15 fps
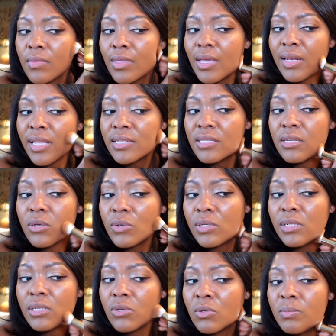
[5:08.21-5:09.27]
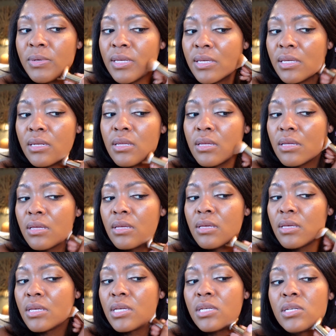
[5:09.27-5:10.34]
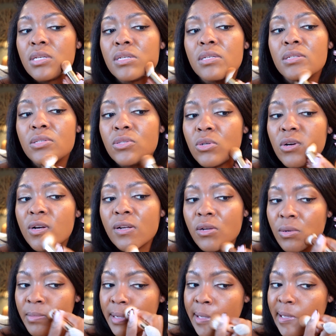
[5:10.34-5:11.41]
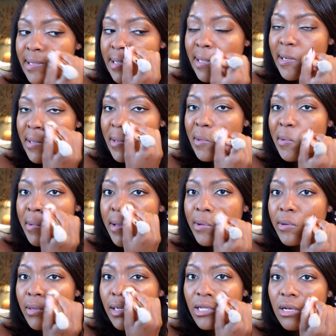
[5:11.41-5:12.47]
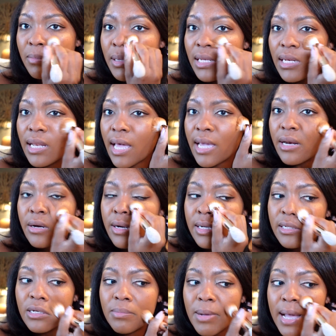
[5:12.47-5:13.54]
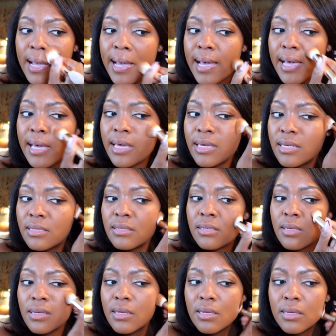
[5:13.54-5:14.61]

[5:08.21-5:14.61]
I like to go a little bit darker because I do go a little bit lighter under my eyes.